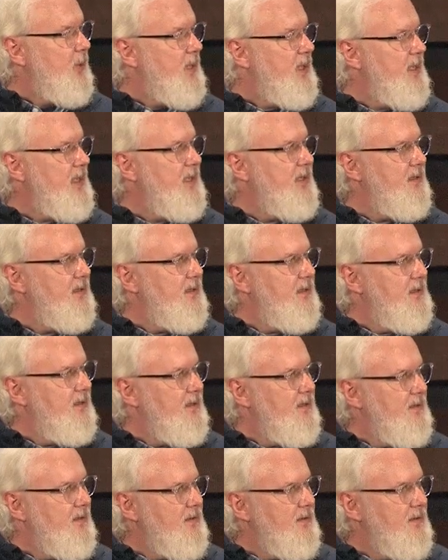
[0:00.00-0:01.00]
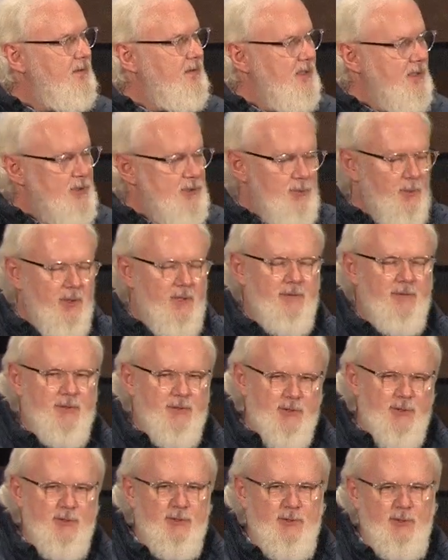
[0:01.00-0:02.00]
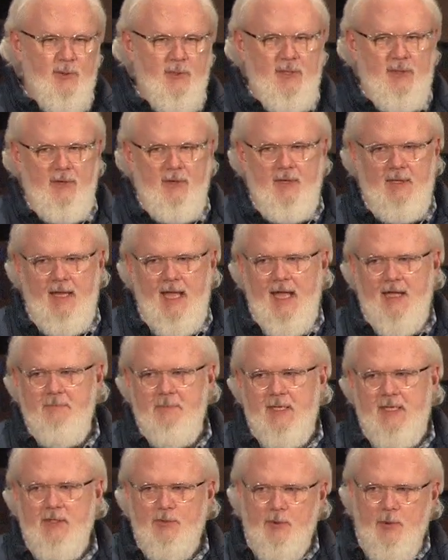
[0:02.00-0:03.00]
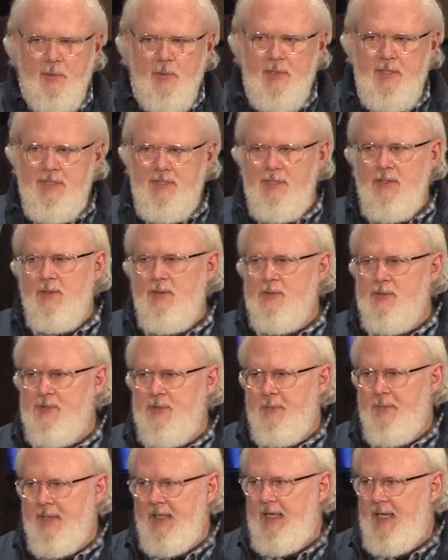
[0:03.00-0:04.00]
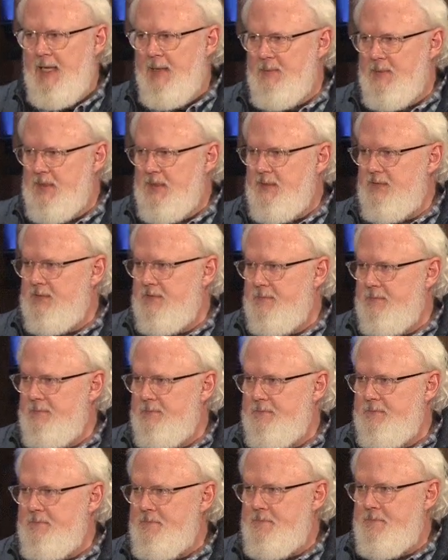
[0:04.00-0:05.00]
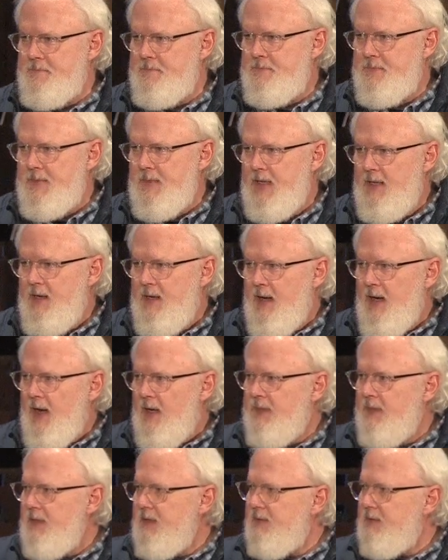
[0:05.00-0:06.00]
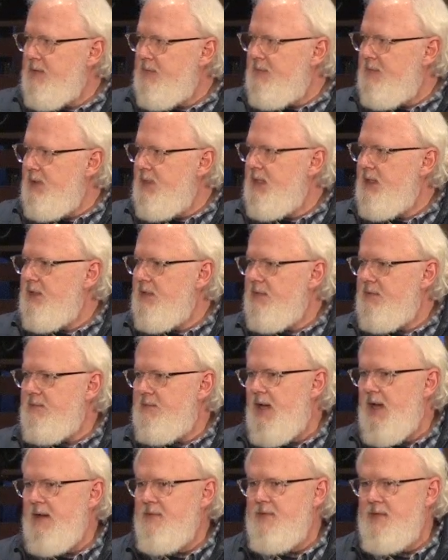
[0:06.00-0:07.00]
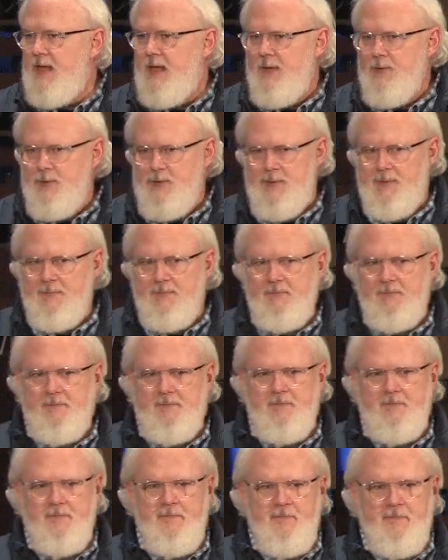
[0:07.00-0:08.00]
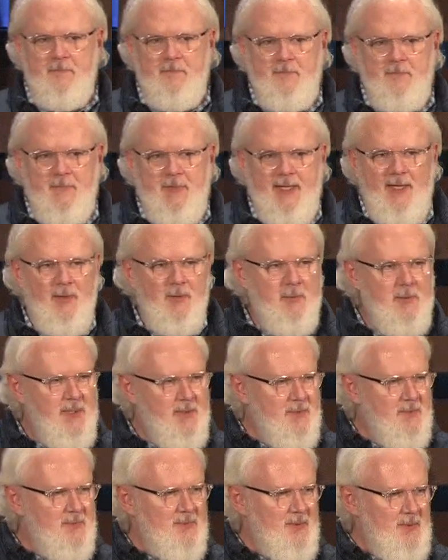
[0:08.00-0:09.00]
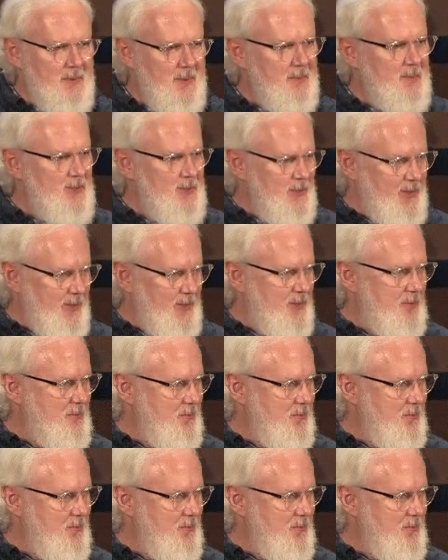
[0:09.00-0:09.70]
we need each one of us to surrender our lives, because when we do, something happens. I think of the feeding of the 5,000. And everybody remembers the little